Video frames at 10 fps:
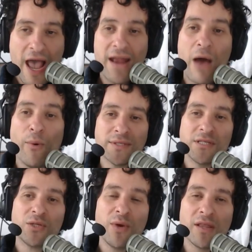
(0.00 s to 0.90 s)
And I
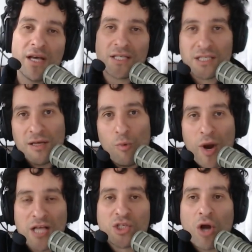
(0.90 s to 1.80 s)
wasn't doing this
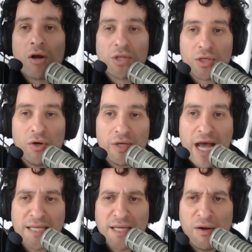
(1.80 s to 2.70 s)
when I started the
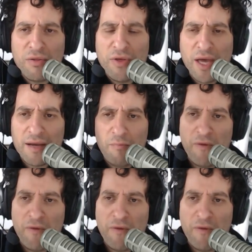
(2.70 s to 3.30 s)
CultCast, I don't think.